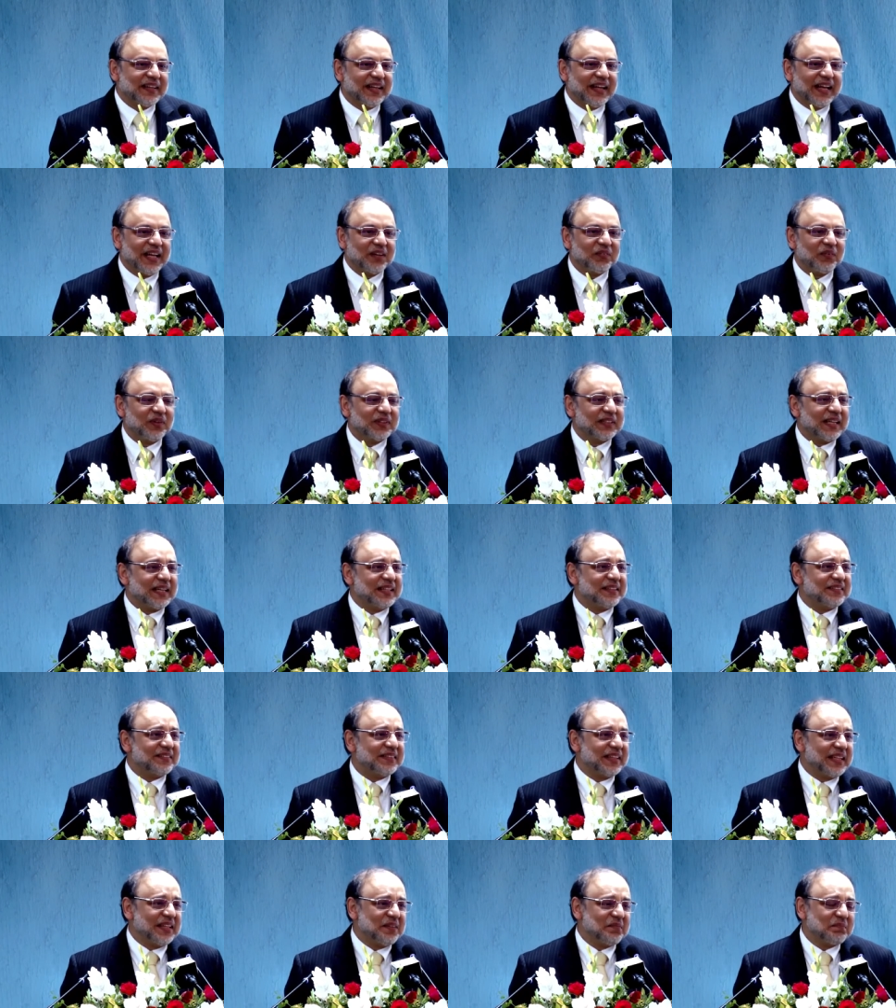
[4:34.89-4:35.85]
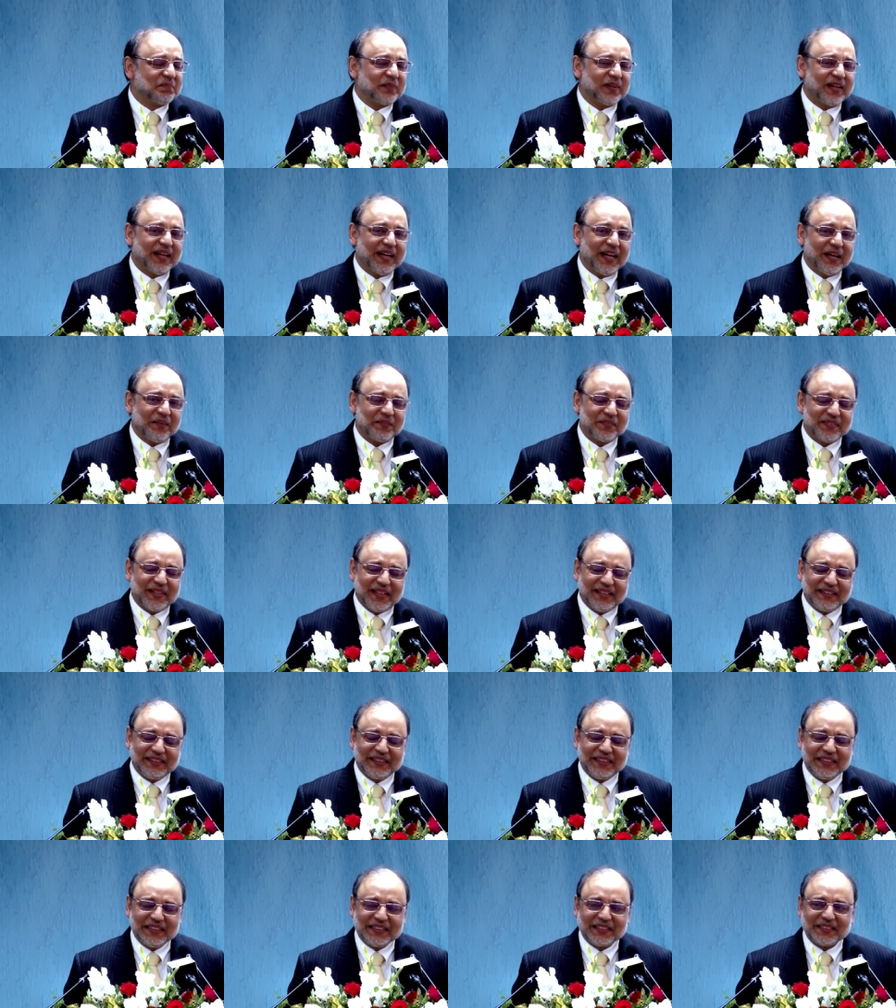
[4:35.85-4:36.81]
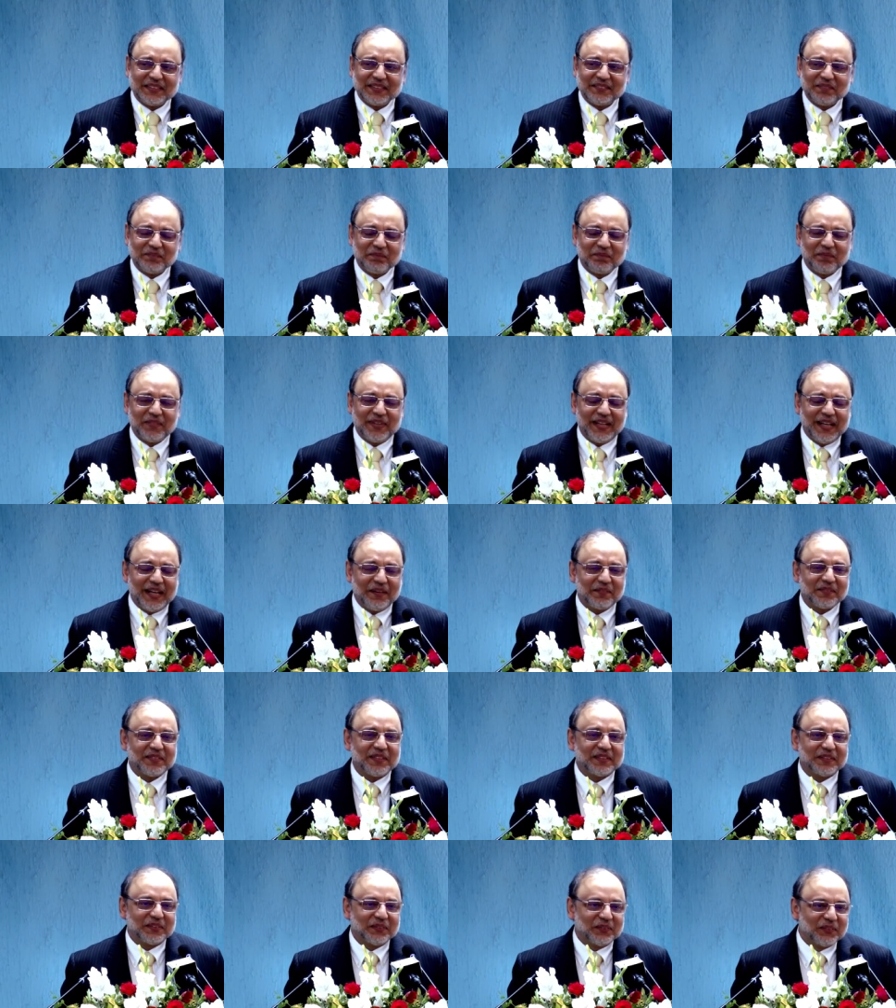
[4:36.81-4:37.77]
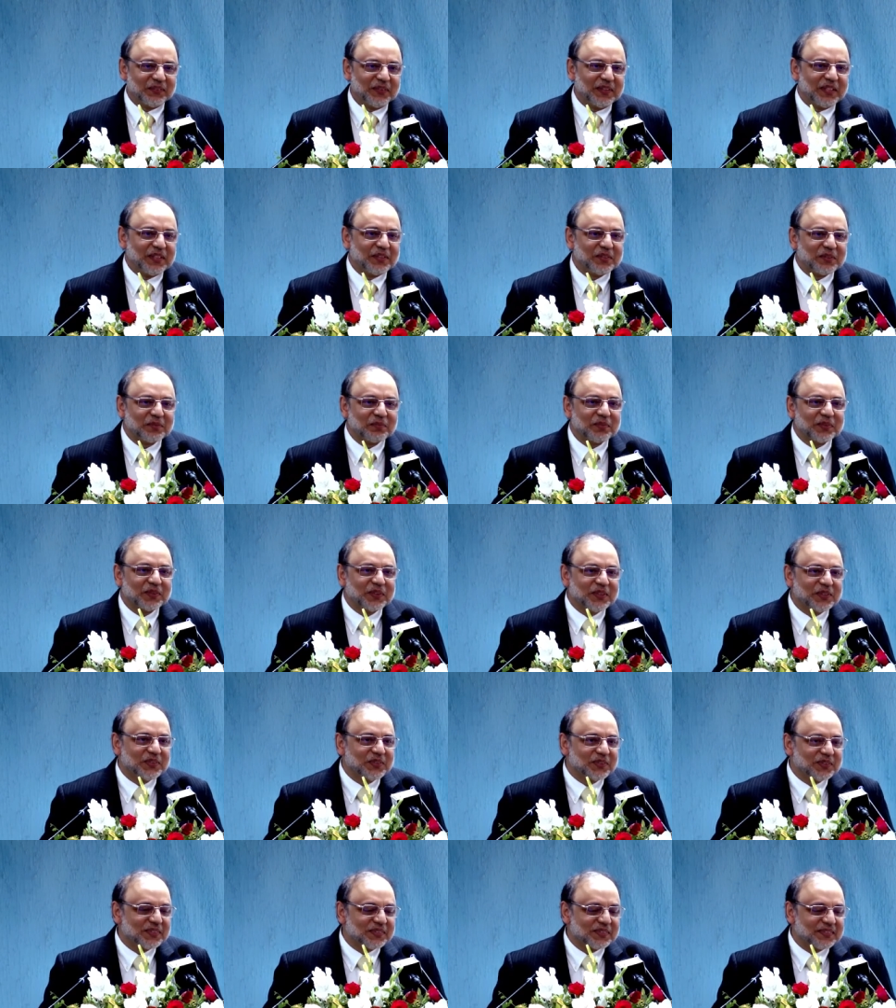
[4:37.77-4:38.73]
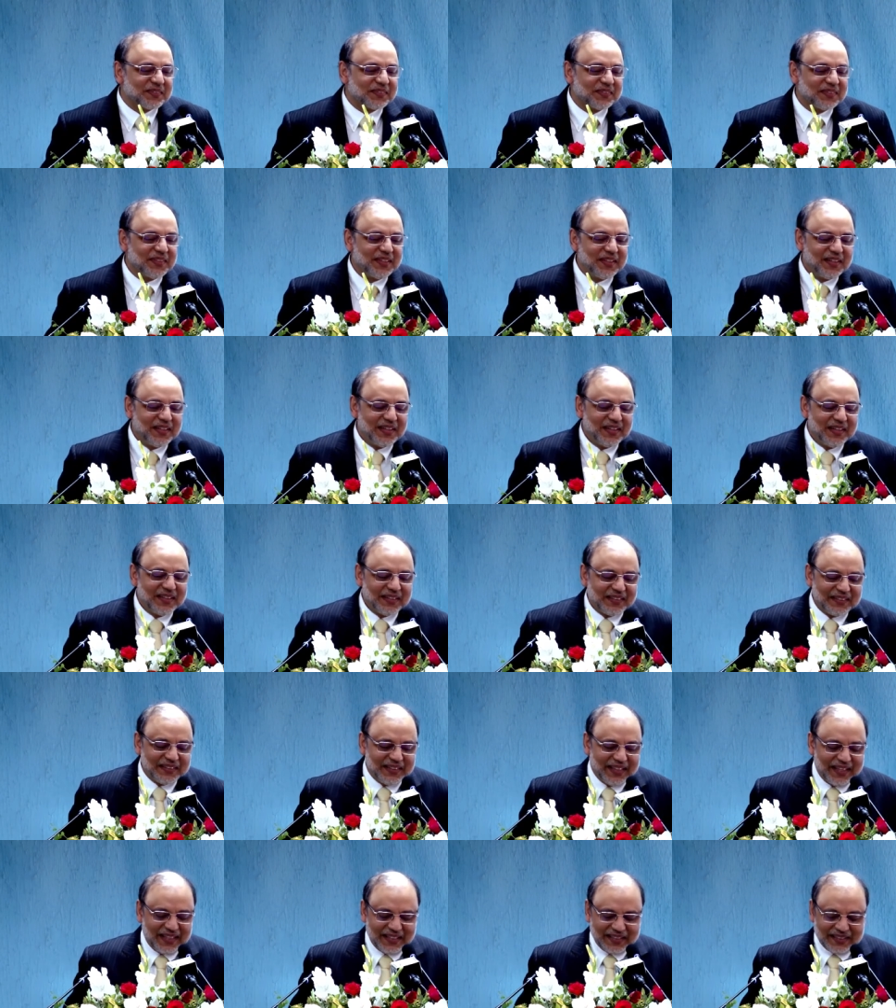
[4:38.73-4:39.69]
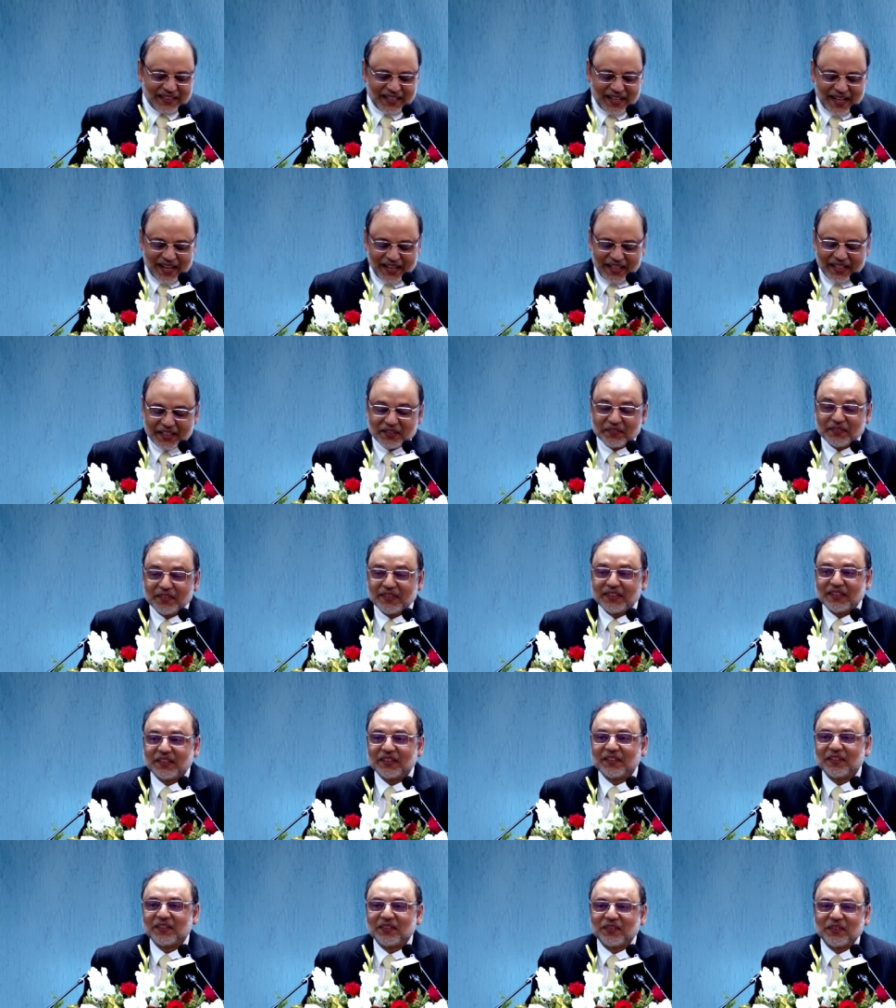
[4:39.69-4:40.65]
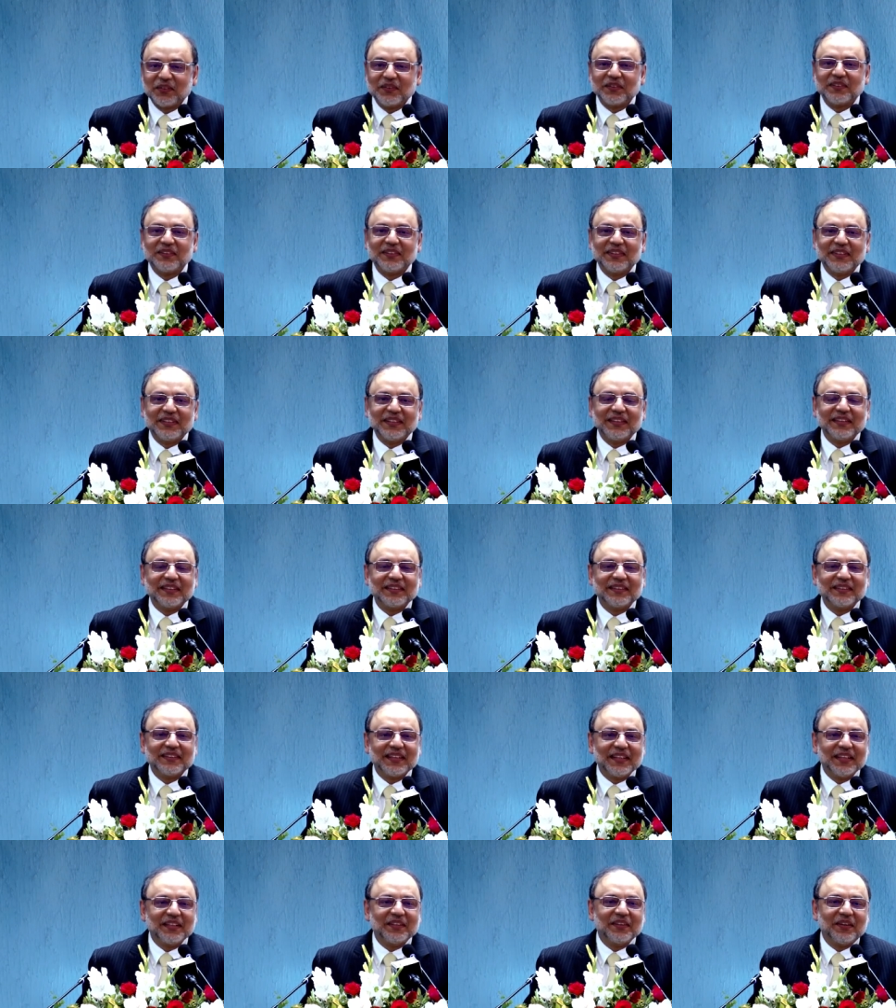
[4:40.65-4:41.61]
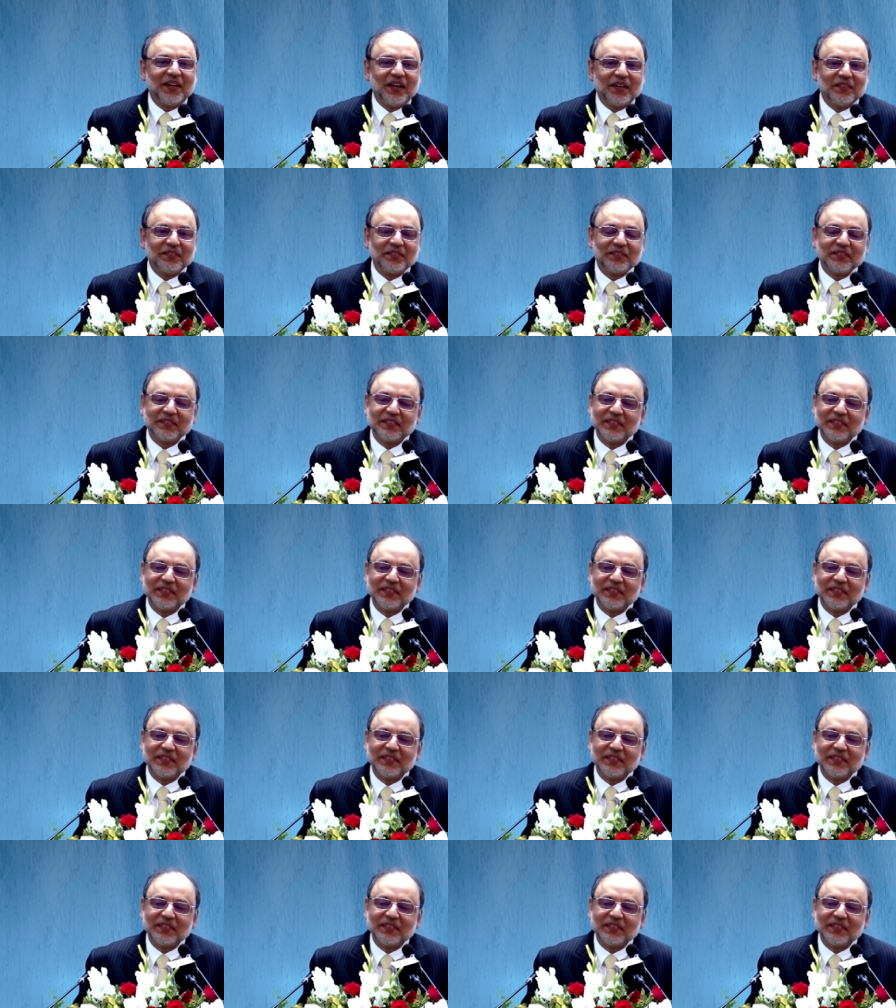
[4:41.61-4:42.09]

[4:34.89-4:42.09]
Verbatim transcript: and what I dreamed perhaps, and these perhaps are the only two positions that I ever could uh, think of